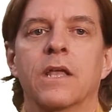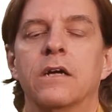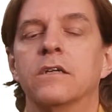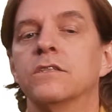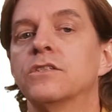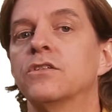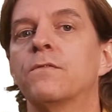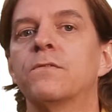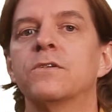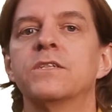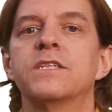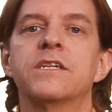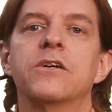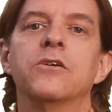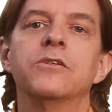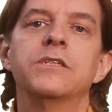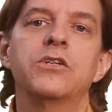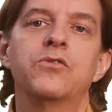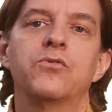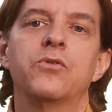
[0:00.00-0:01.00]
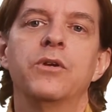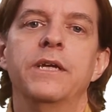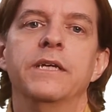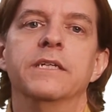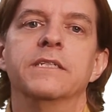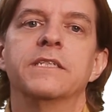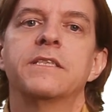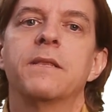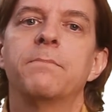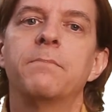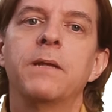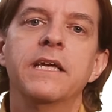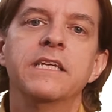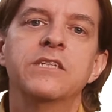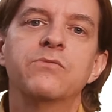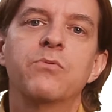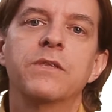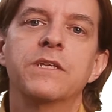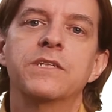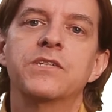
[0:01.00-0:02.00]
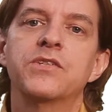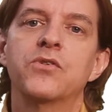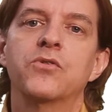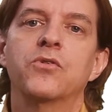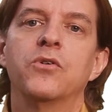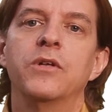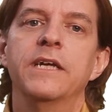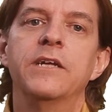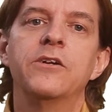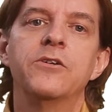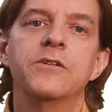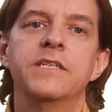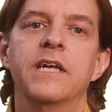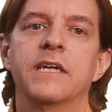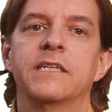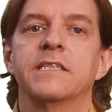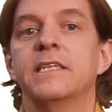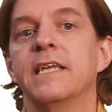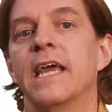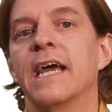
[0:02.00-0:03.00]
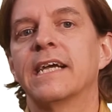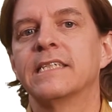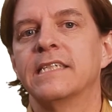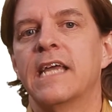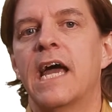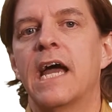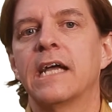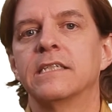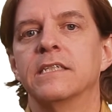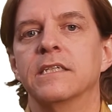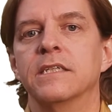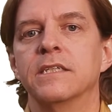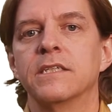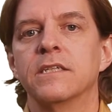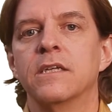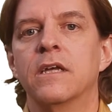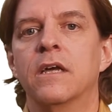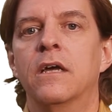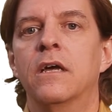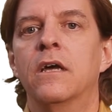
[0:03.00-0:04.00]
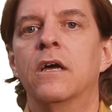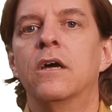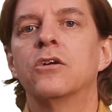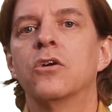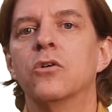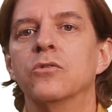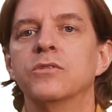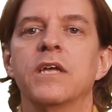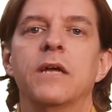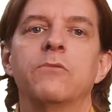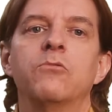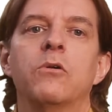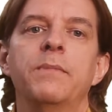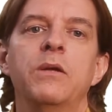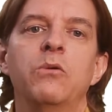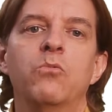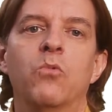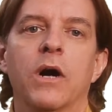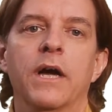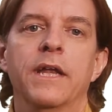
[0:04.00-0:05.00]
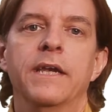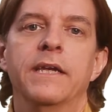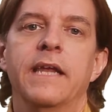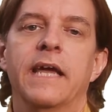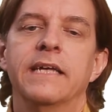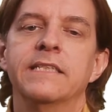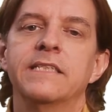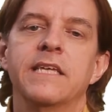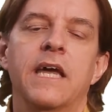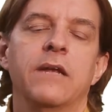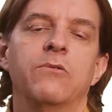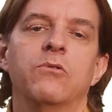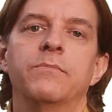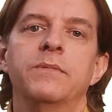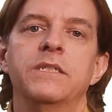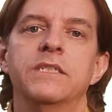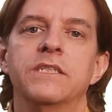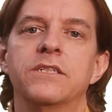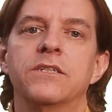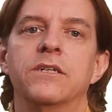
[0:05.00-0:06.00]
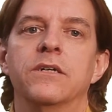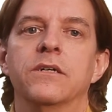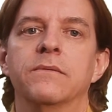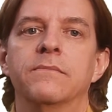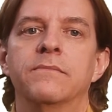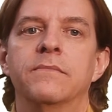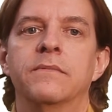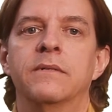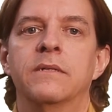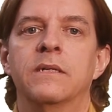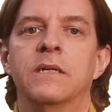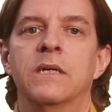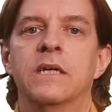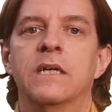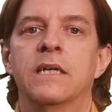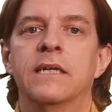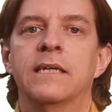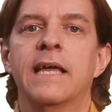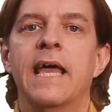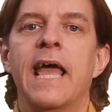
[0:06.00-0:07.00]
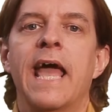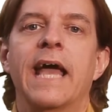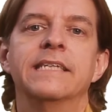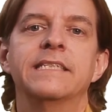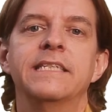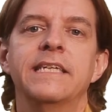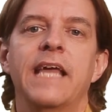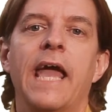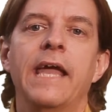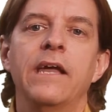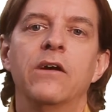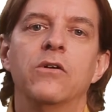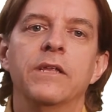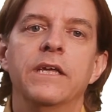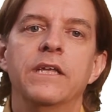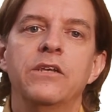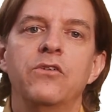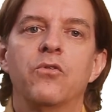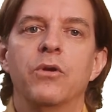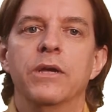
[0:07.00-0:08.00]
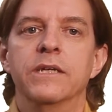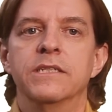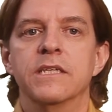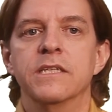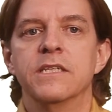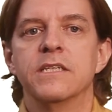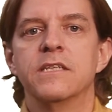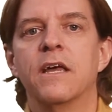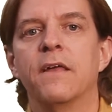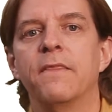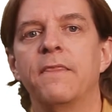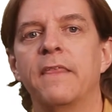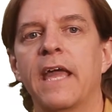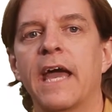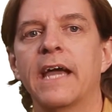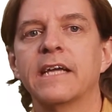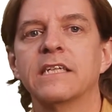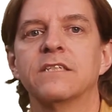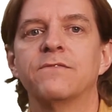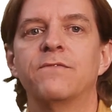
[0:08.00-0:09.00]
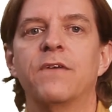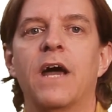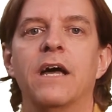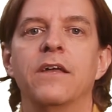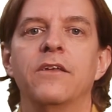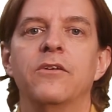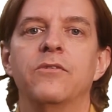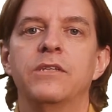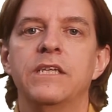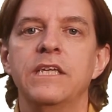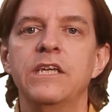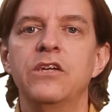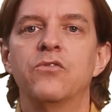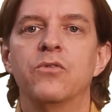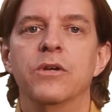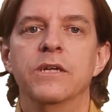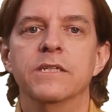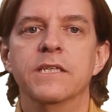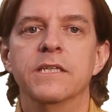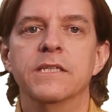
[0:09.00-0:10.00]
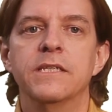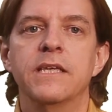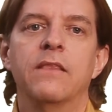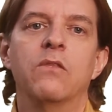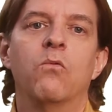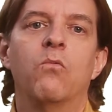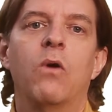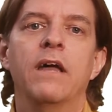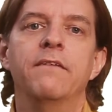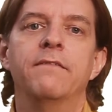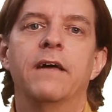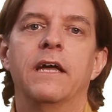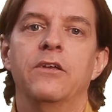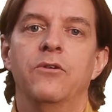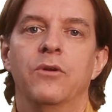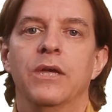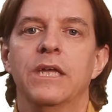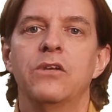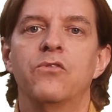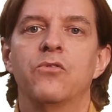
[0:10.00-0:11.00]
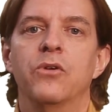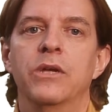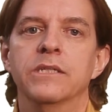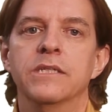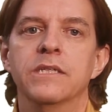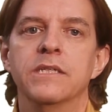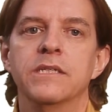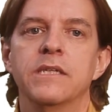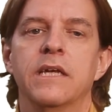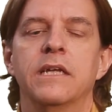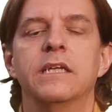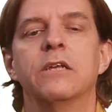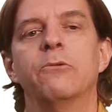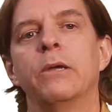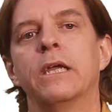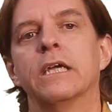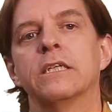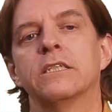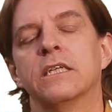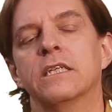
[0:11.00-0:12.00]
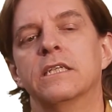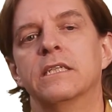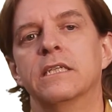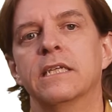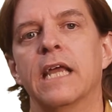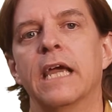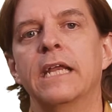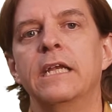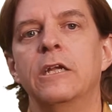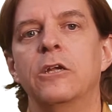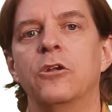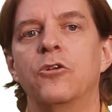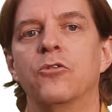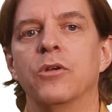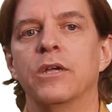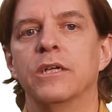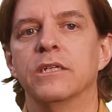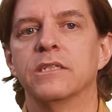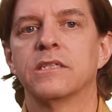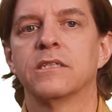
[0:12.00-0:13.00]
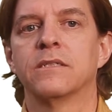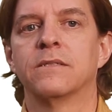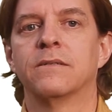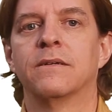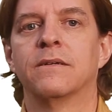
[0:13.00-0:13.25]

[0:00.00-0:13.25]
So for 0 degrees, the place where the circle intersects the x-axis, cosine will be 1 and sine will be 0. As the angle increases, the x value decreases and the y value increases until we get to 90 degrees.